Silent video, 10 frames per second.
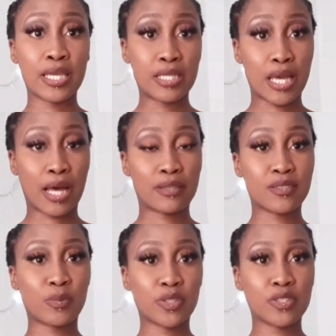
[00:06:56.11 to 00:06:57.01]

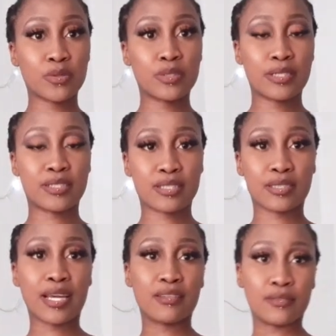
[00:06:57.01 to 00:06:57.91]
this bodysuit, it
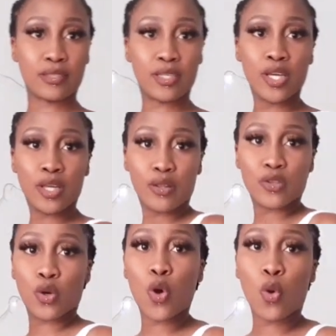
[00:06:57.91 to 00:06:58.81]
doesn't cover
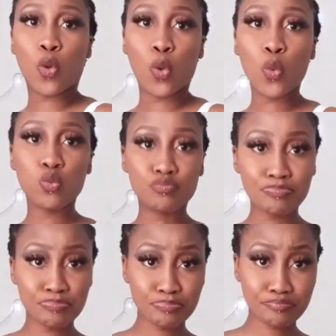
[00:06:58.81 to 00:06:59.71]
your whole
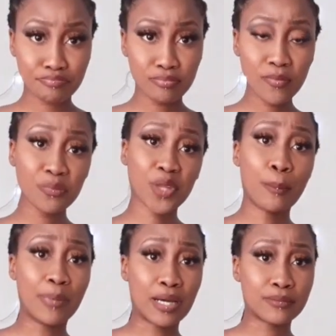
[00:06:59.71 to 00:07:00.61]

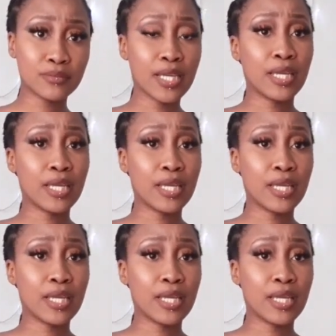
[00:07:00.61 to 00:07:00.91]
bum.